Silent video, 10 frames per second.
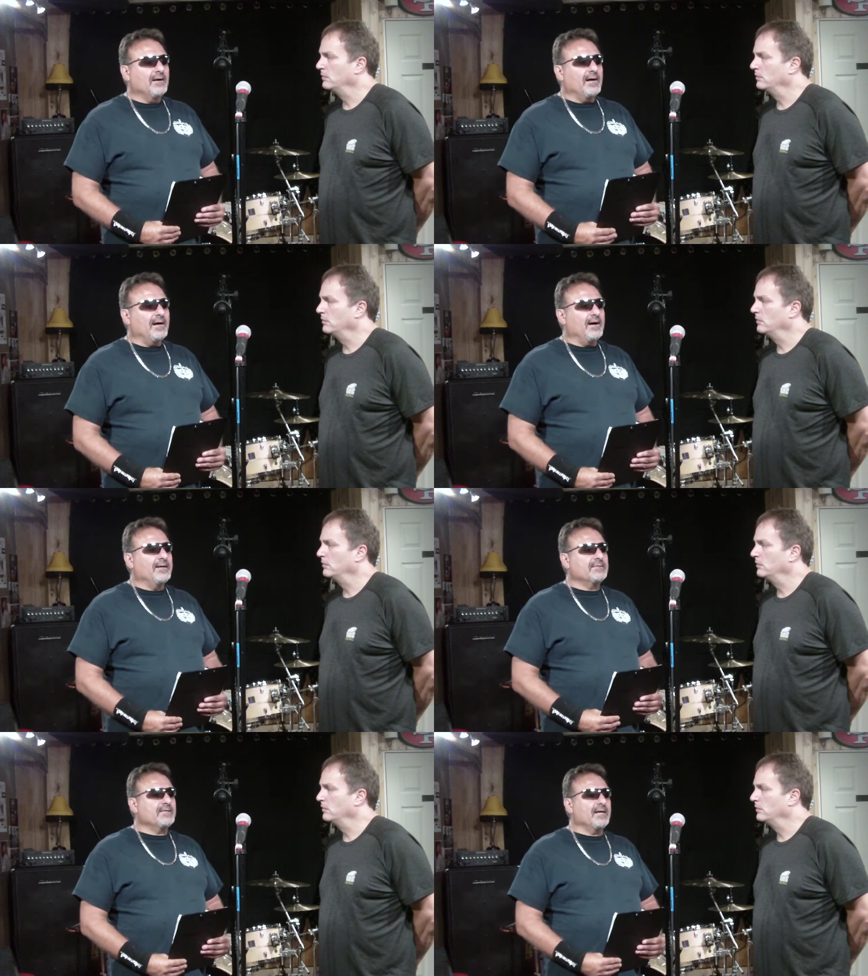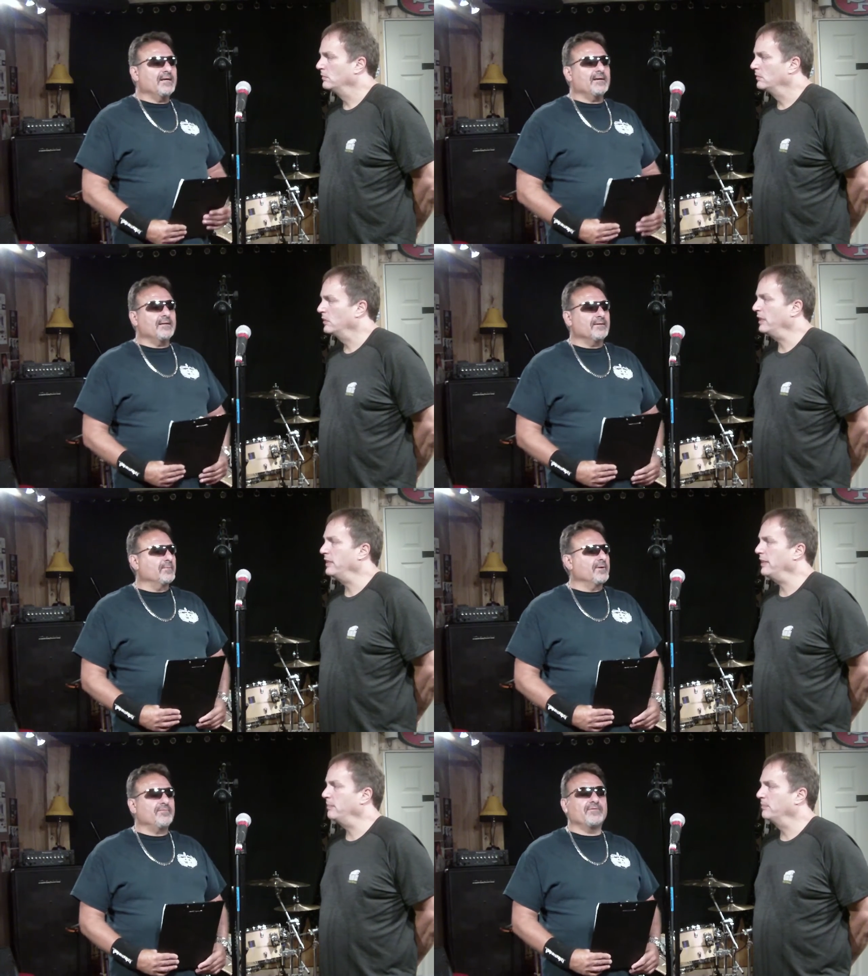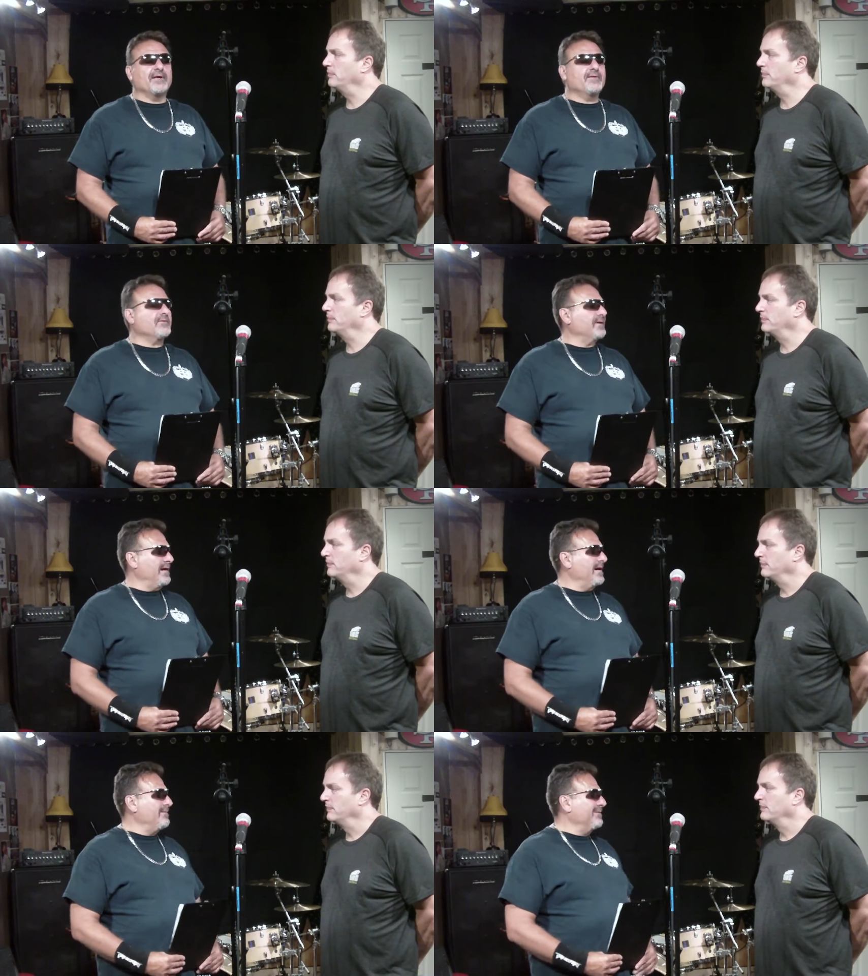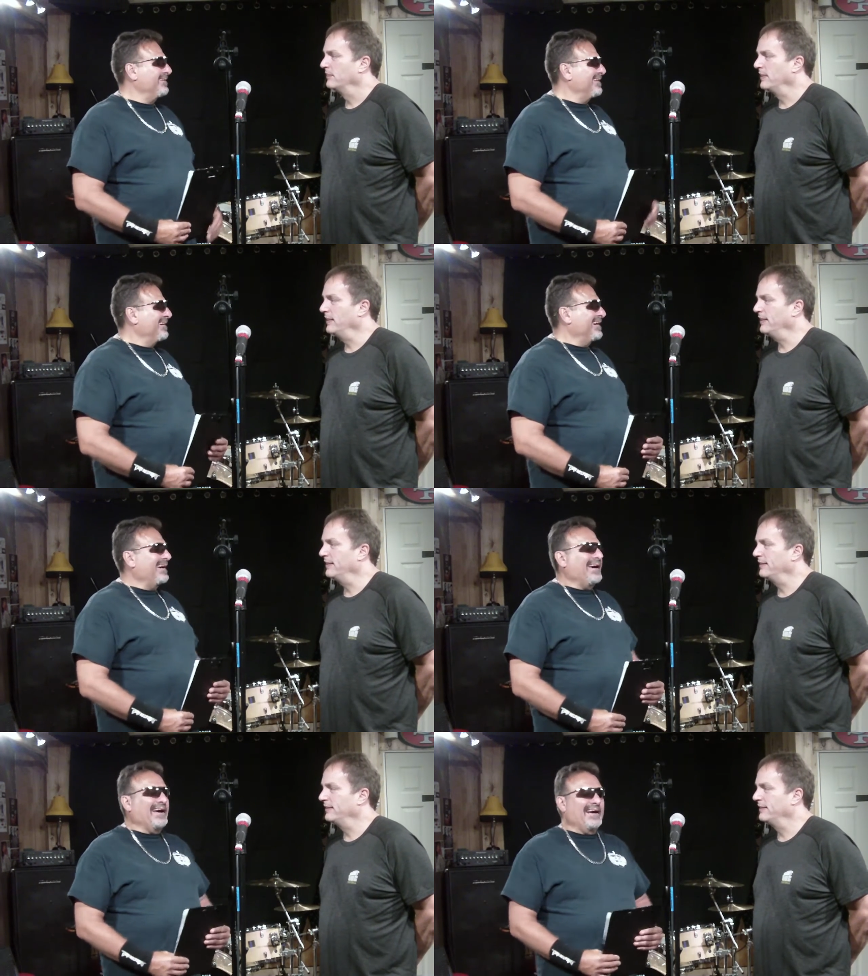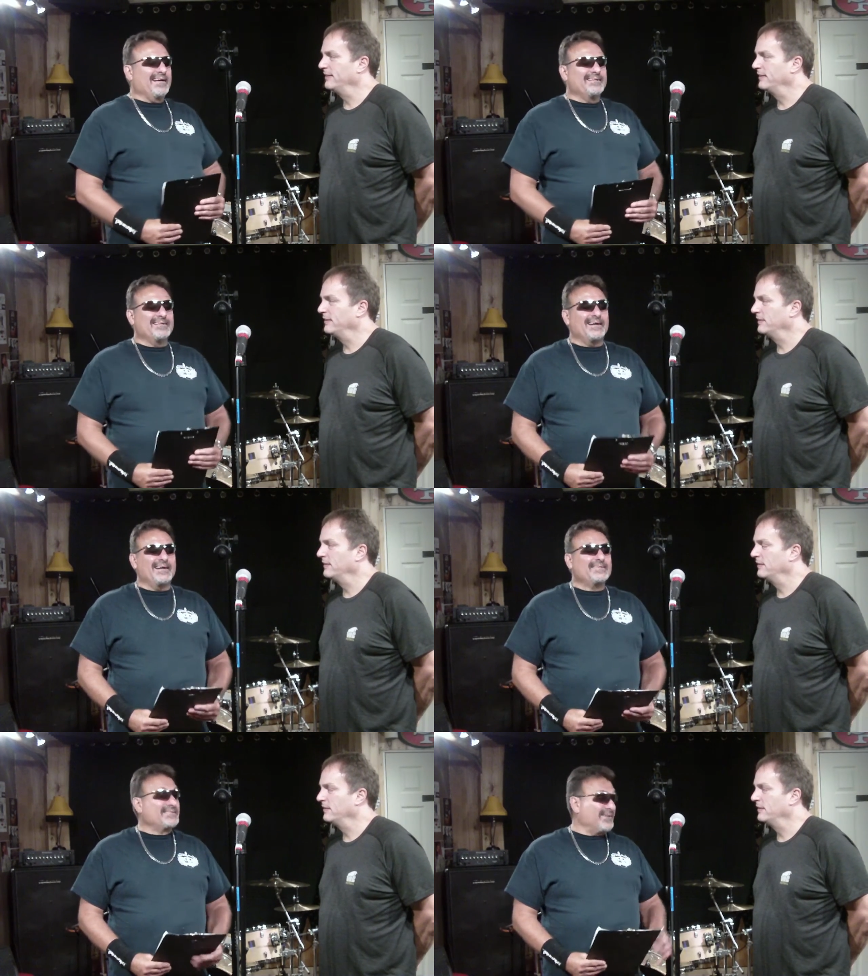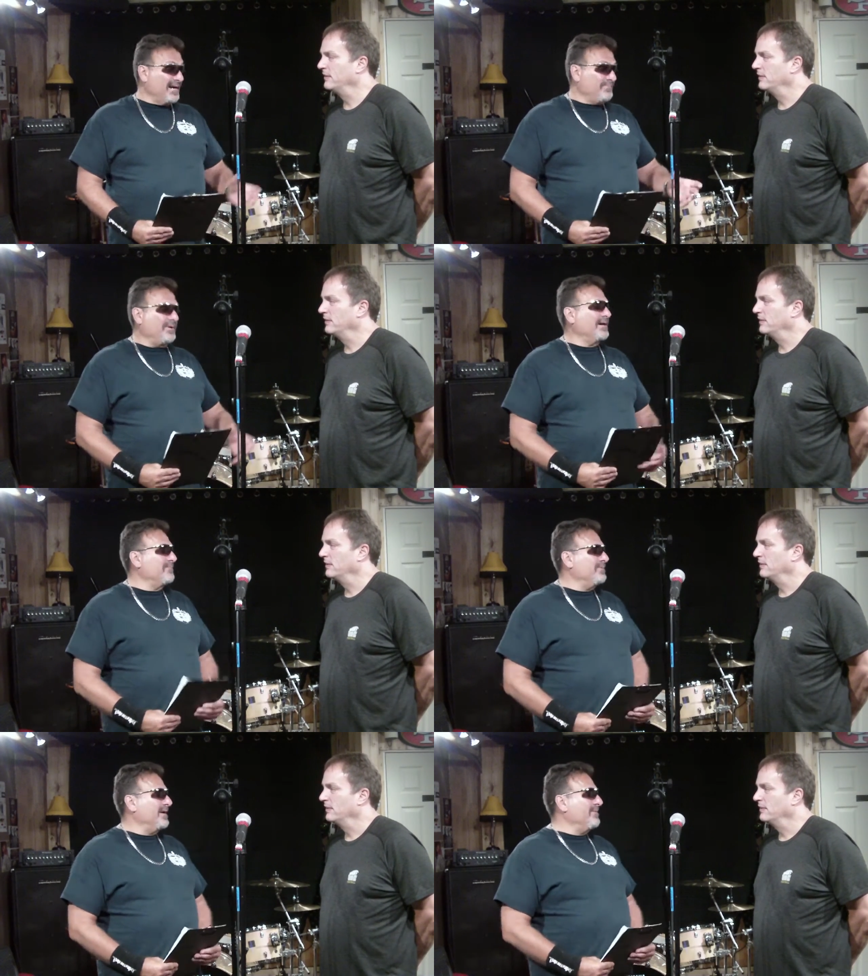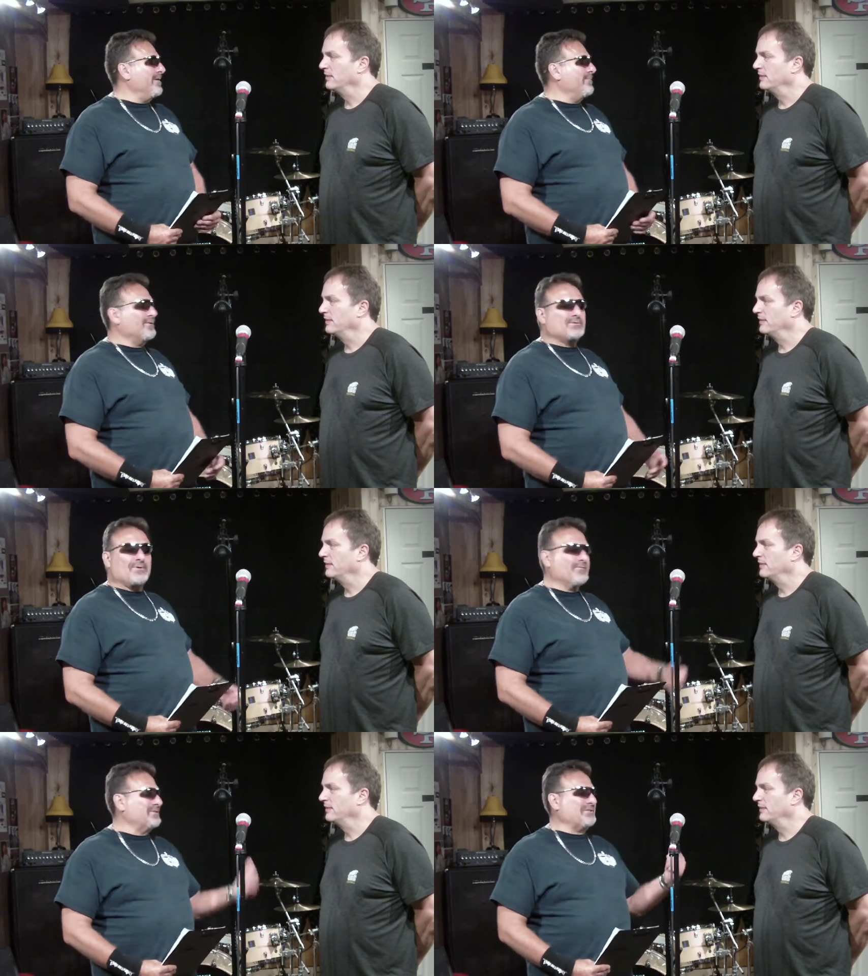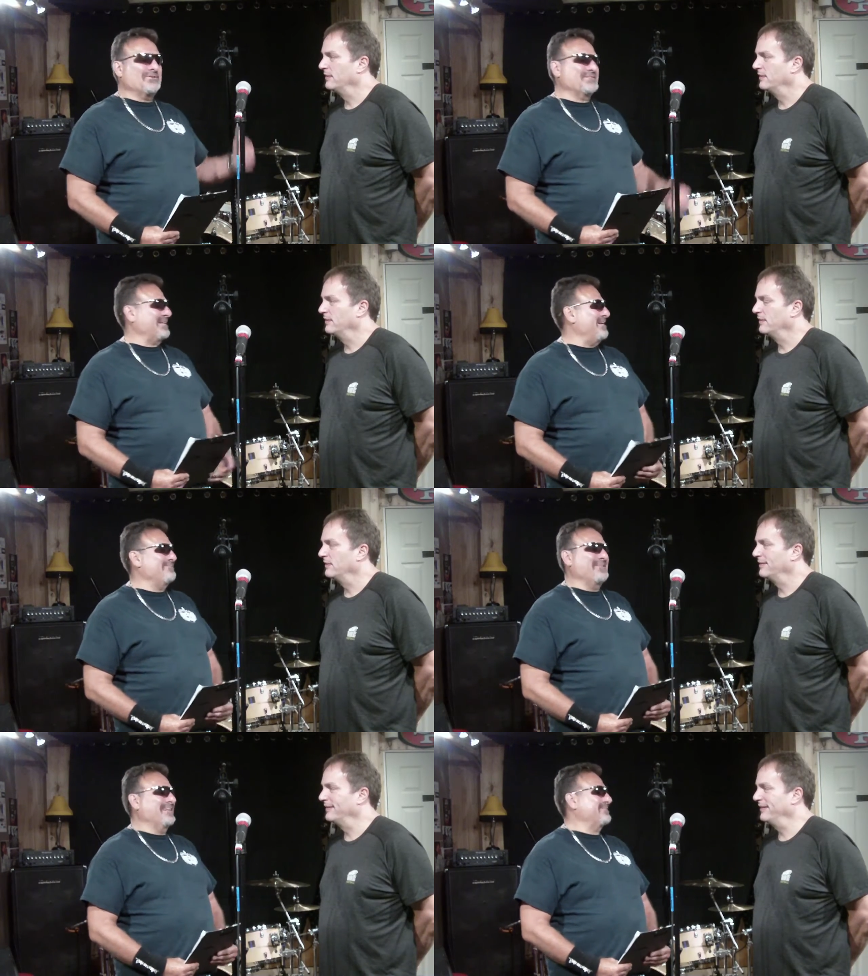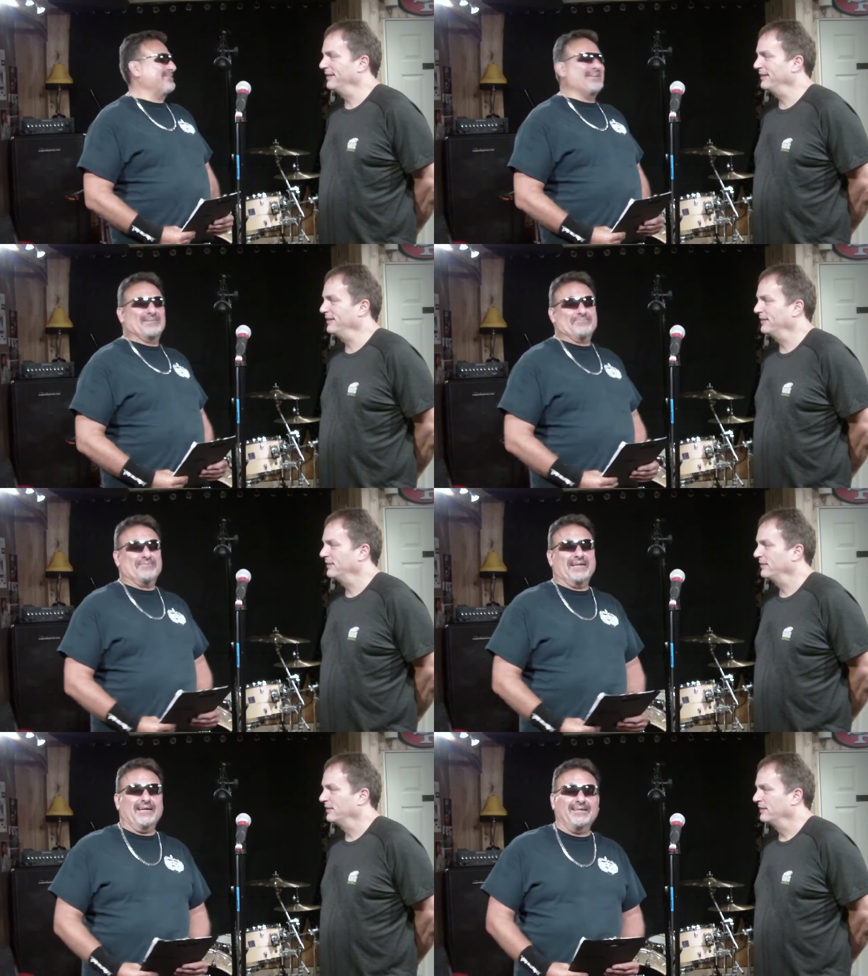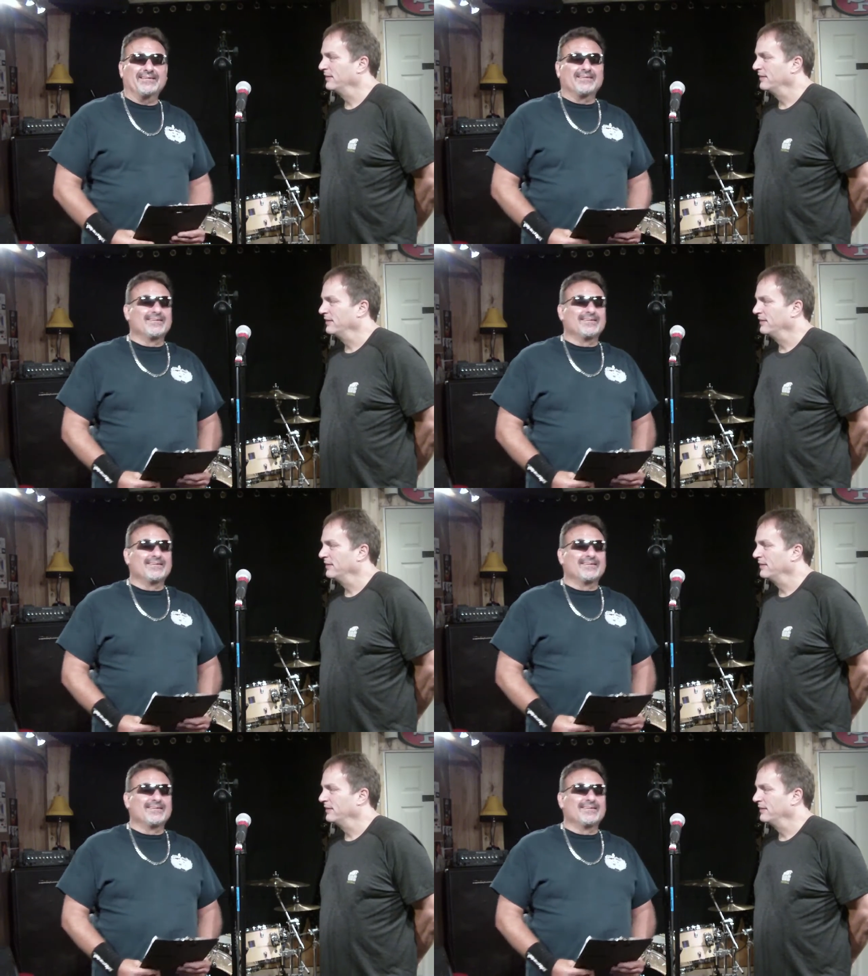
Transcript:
Speaker 1: Uh, he's got a Great little bit of flavor, yeah. Yeah. And uh, I still got plug and play members. Whoever shows up, that's yeah. plug and play.